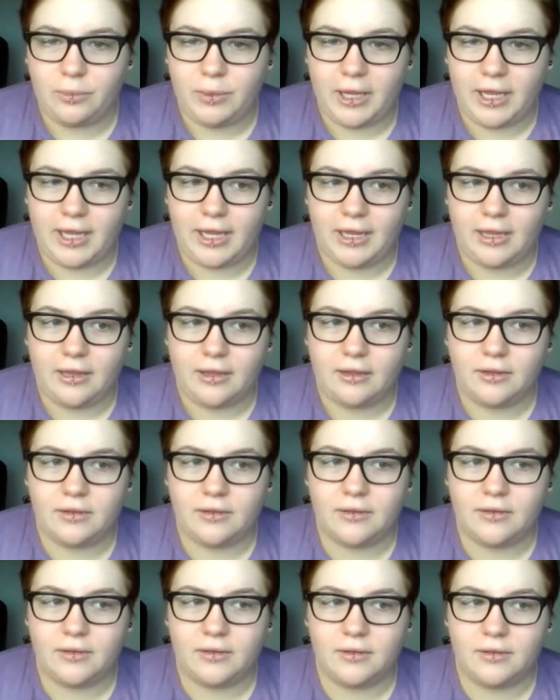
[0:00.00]
to be
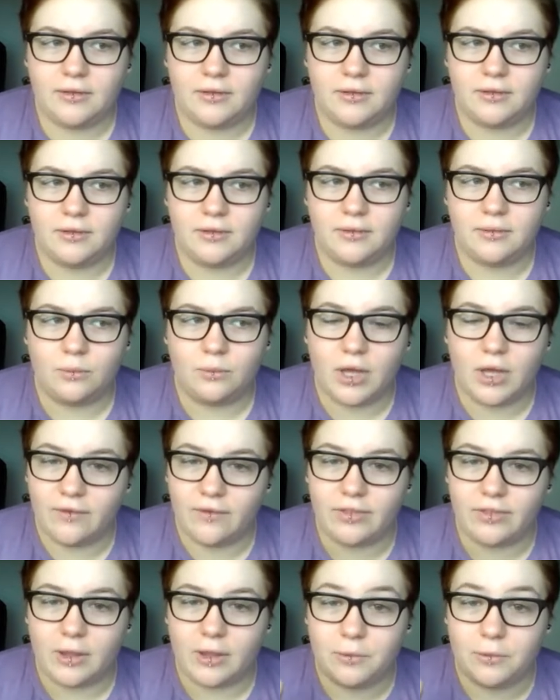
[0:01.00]

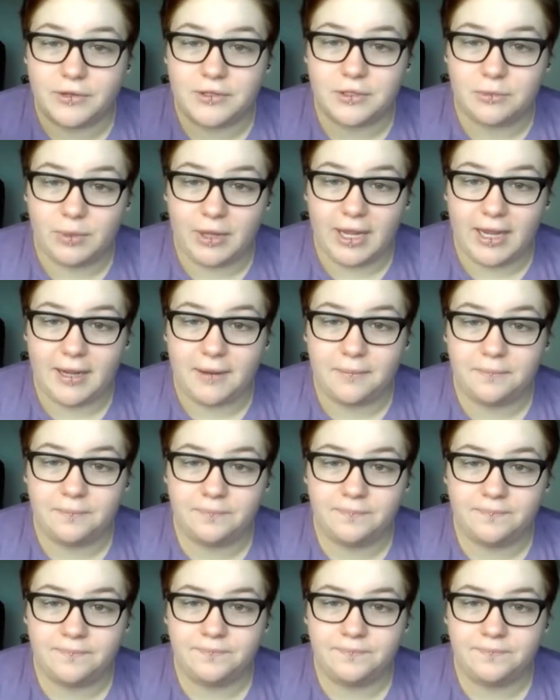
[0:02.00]
whatever they want to be.